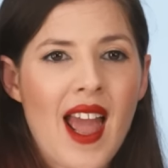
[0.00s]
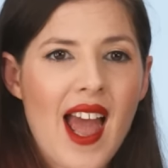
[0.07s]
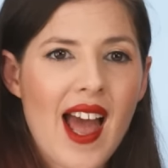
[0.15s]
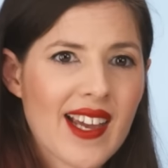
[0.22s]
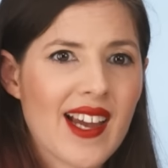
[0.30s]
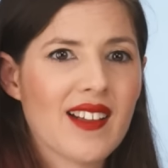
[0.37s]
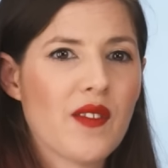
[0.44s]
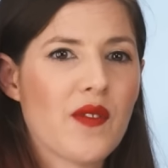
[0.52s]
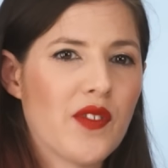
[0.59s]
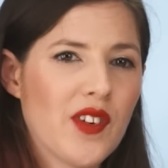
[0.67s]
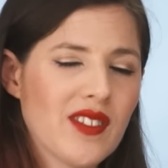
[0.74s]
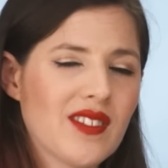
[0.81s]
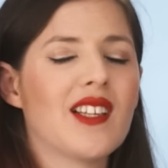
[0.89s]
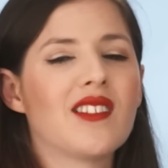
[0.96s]
Elliot
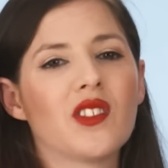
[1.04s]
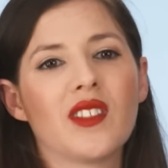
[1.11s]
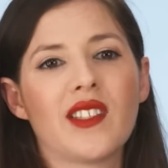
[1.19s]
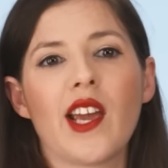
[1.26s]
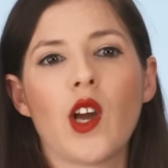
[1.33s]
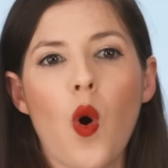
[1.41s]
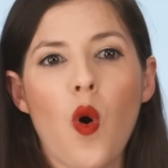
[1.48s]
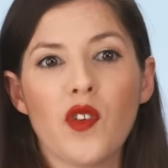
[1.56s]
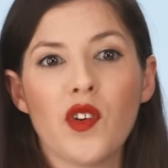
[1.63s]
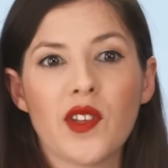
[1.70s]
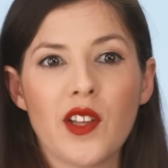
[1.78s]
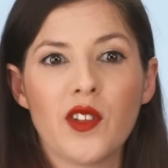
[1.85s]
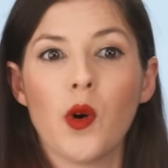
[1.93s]
first needs to take over the